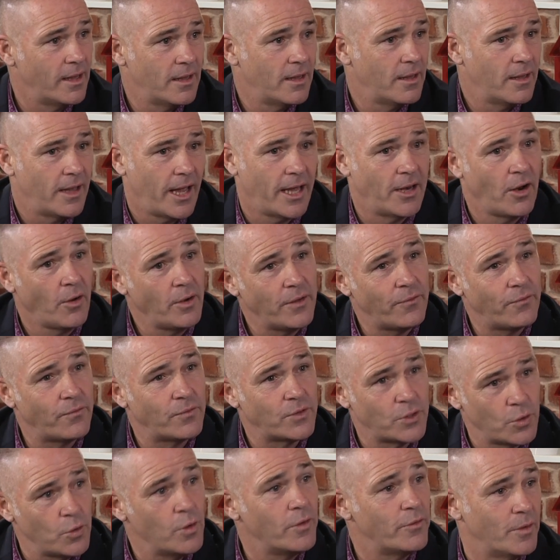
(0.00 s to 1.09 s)
Yeah. And only
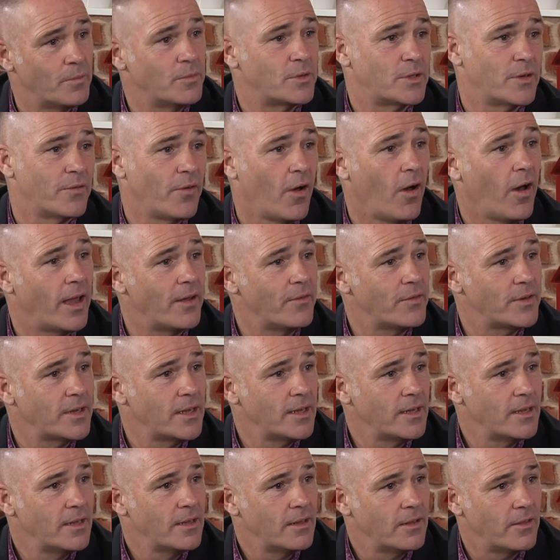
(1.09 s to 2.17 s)
two of them survived.
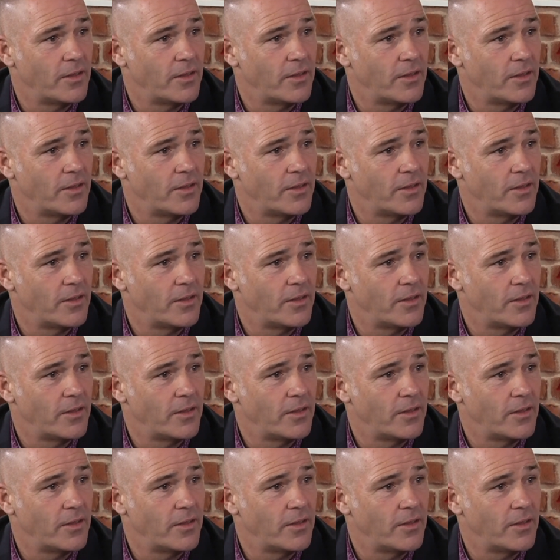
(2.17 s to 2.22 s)
Yeah.